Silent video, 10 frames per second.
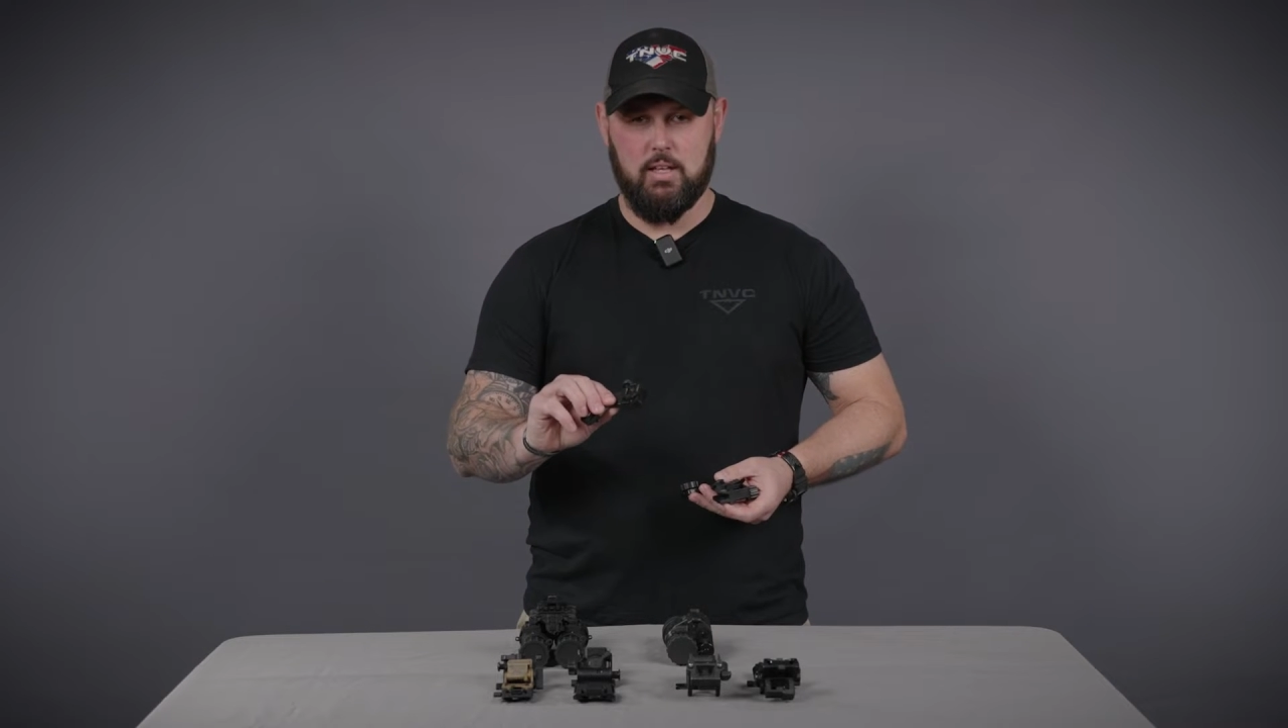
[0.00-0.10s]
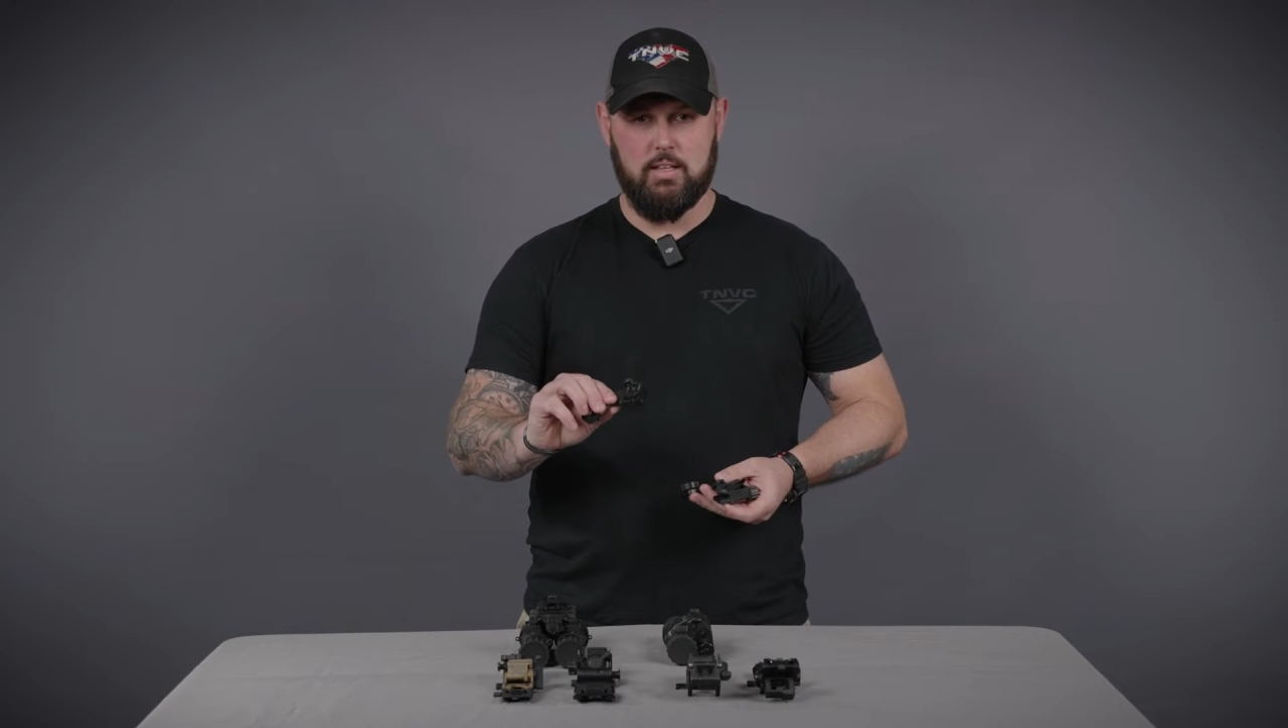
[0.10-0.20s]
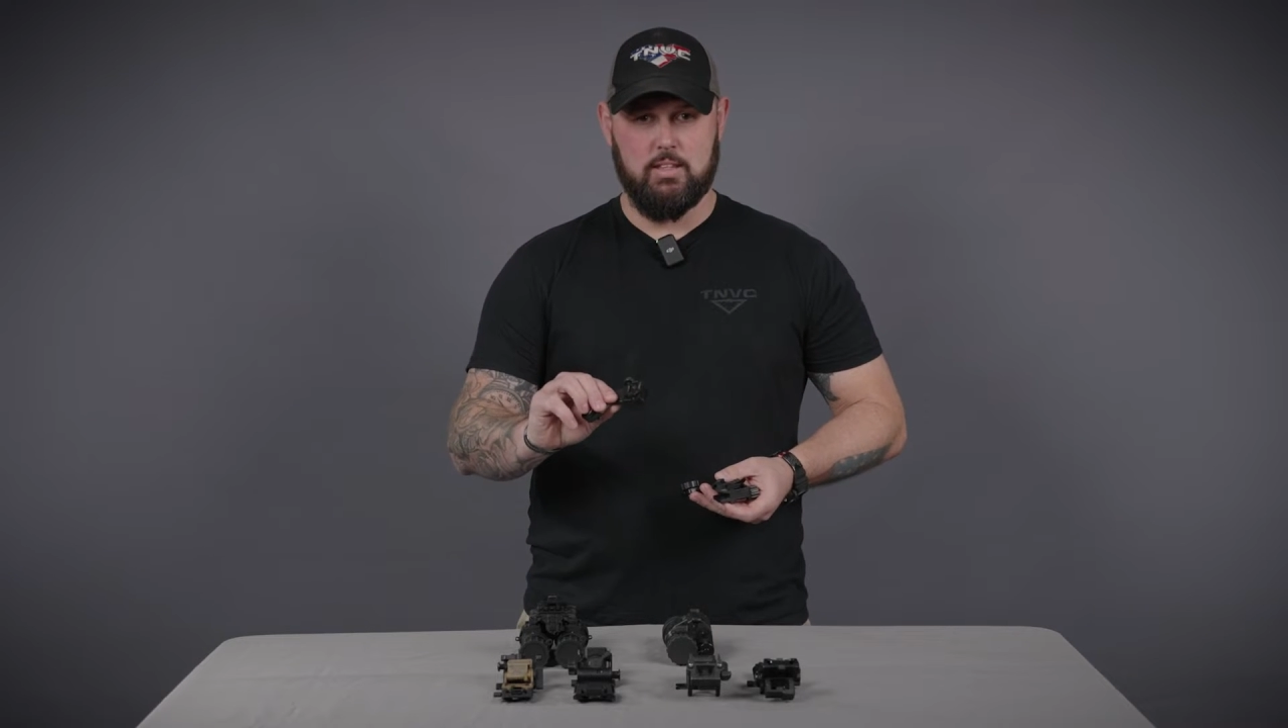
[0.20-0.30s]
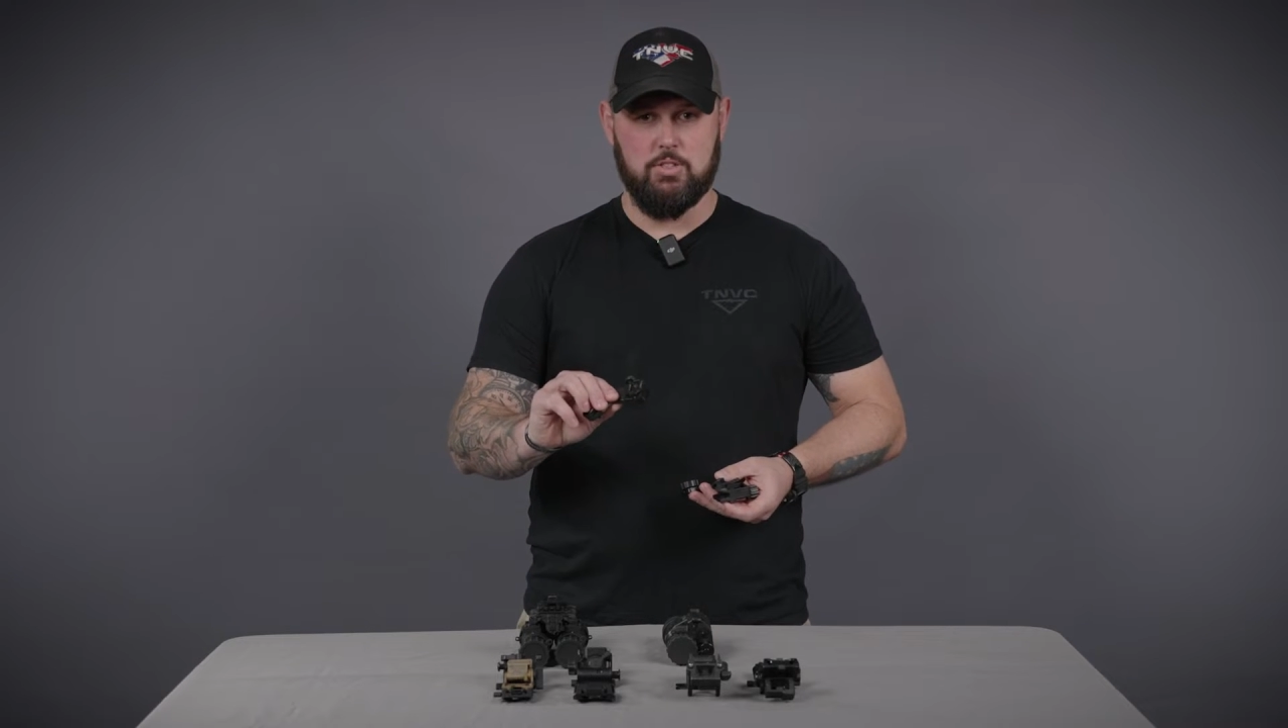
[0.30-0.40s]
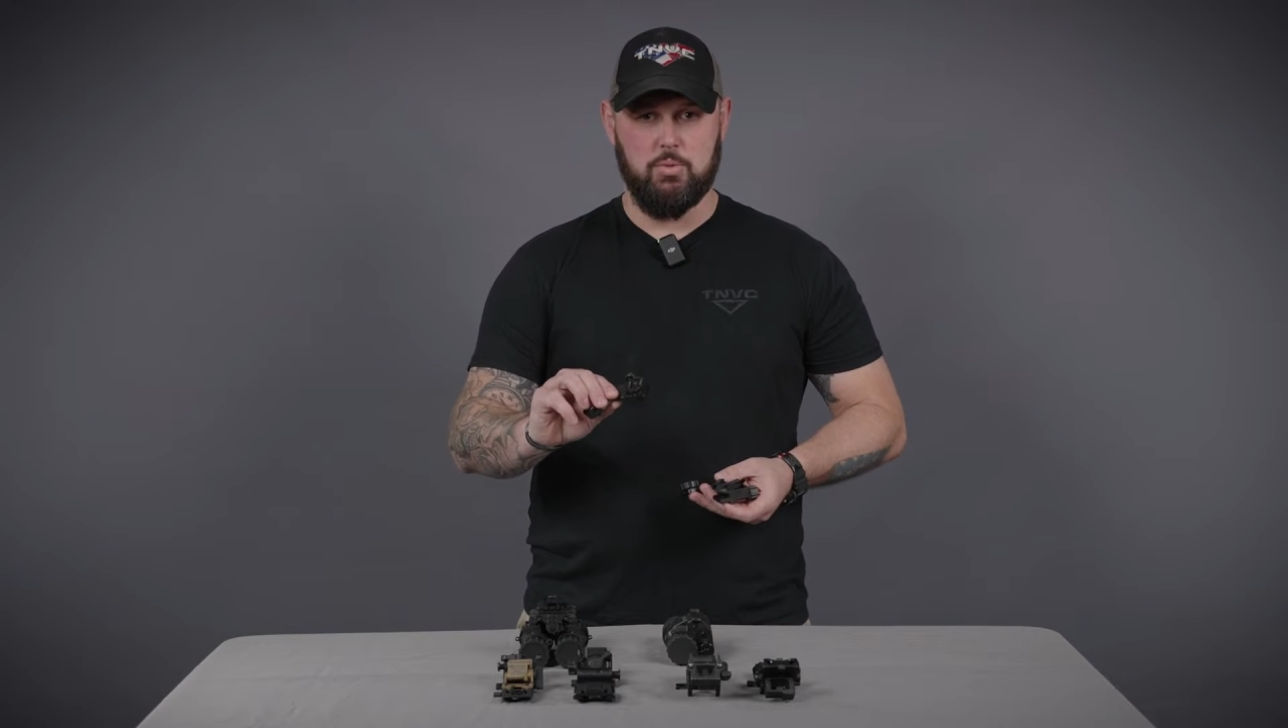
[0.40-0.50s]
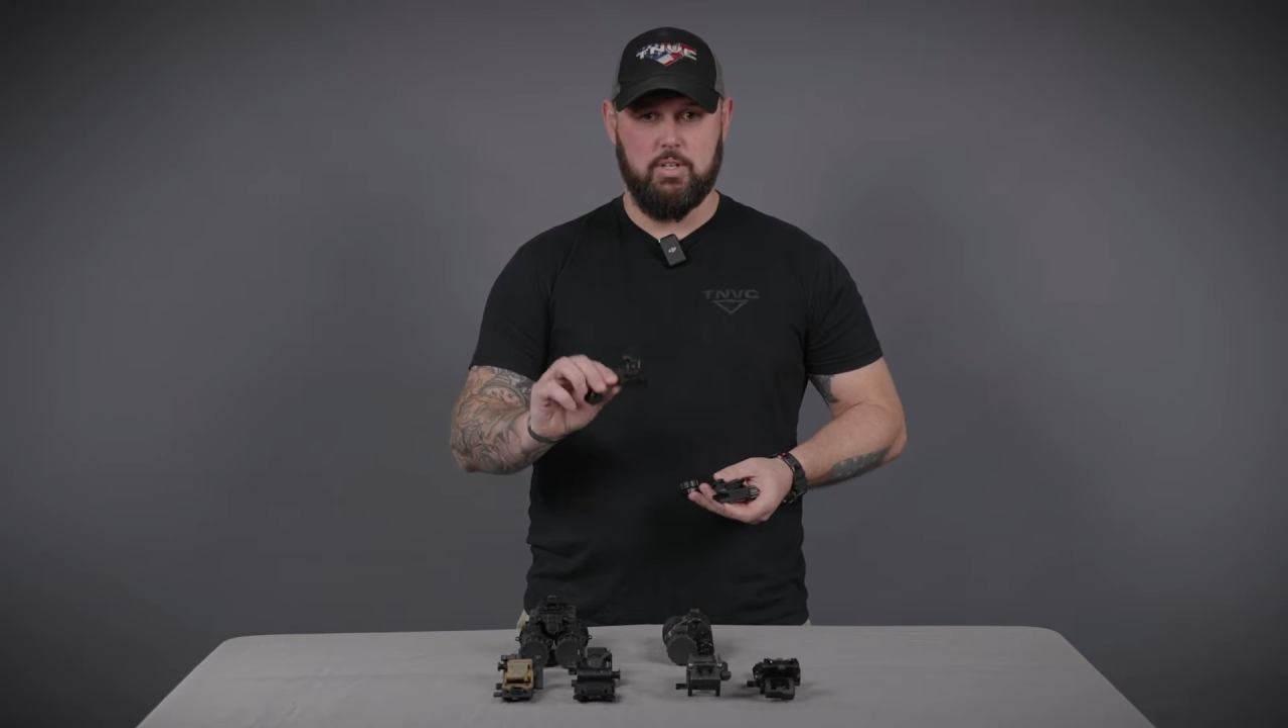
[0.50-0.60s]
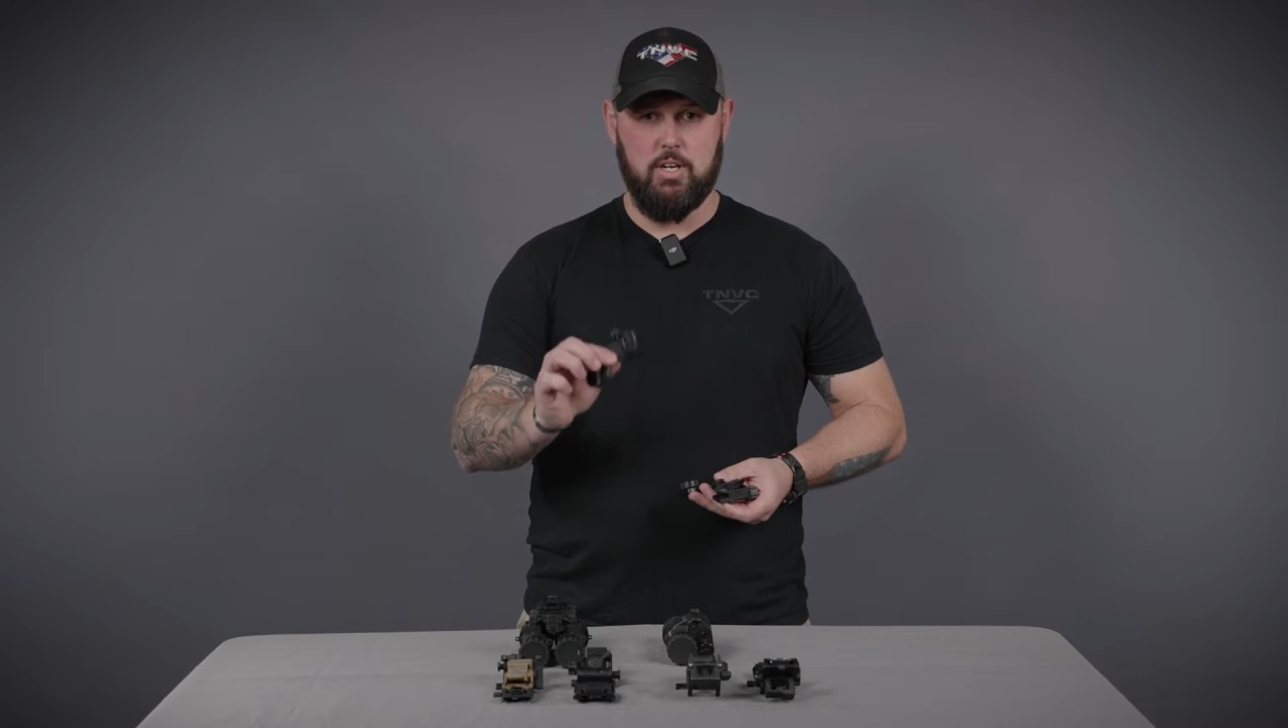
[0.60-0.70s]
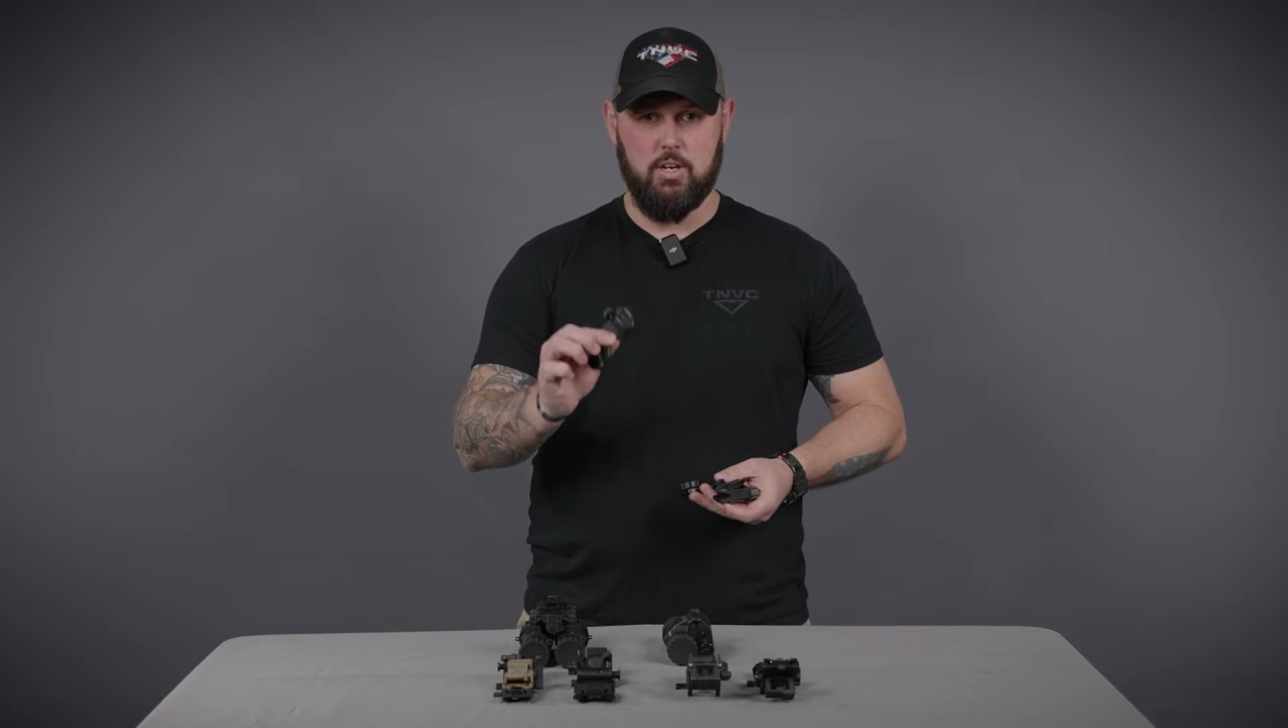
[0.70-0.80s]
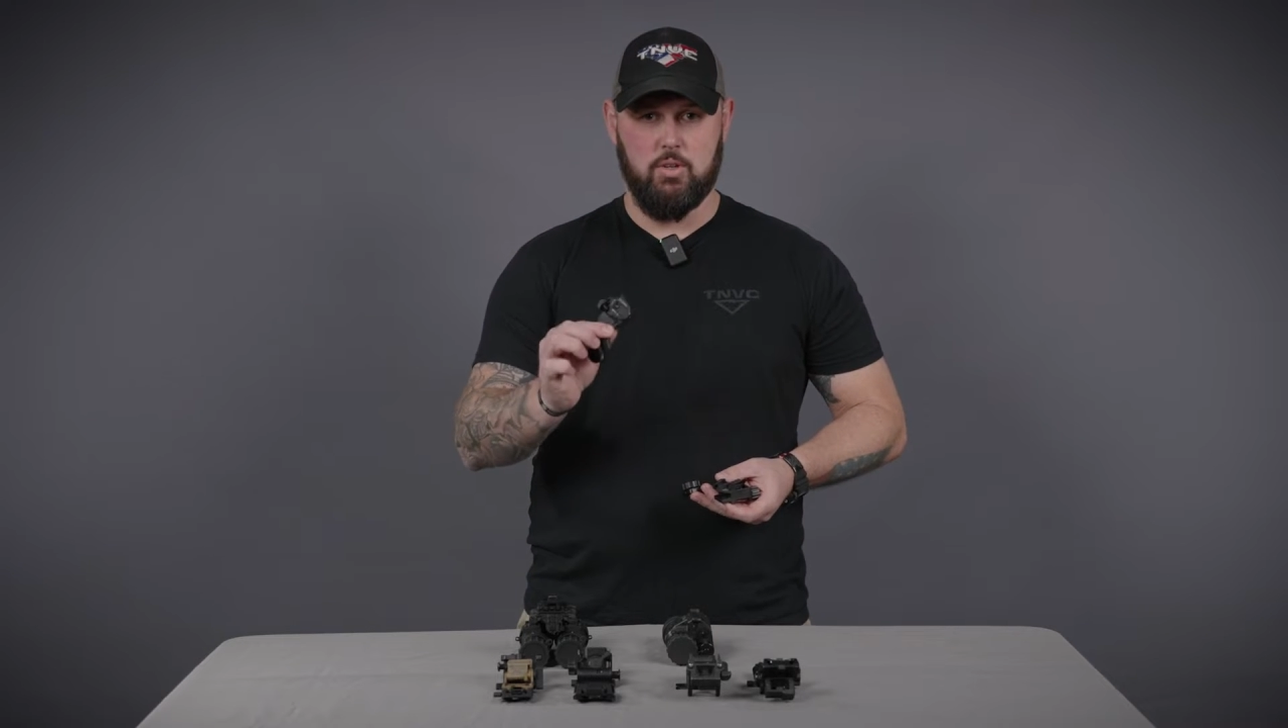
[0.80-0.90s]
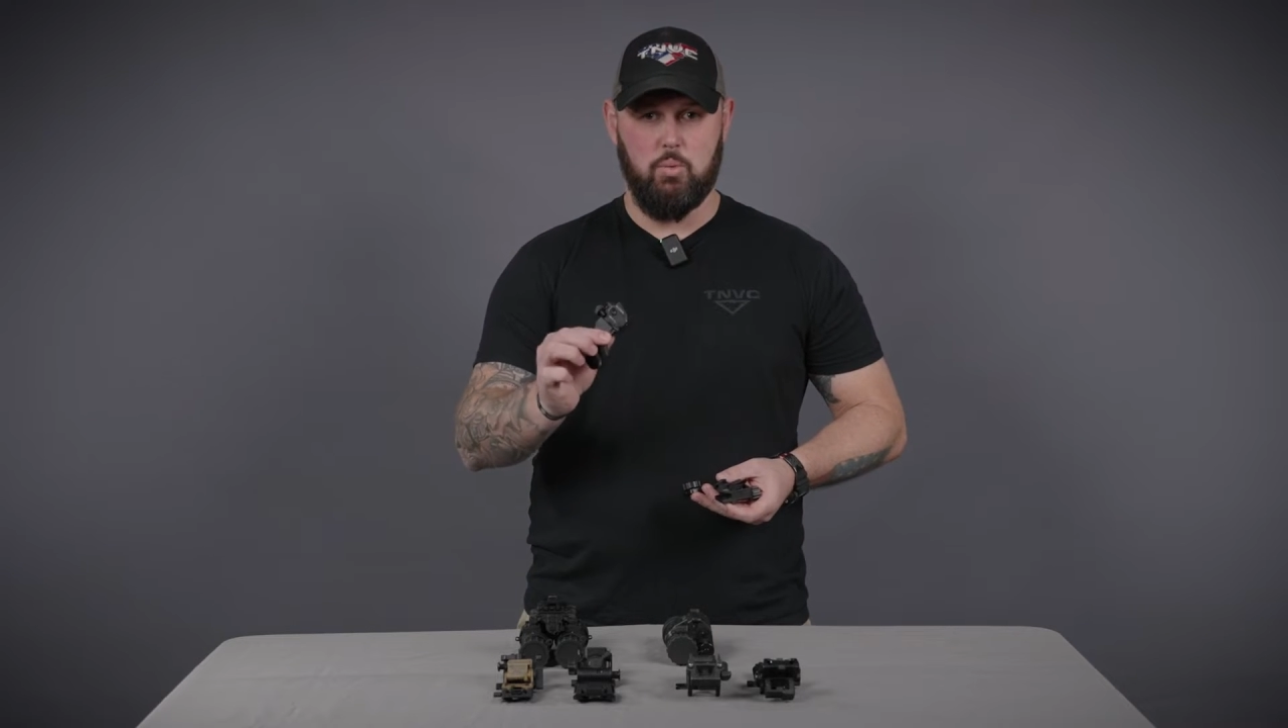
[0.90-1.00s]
like this one here,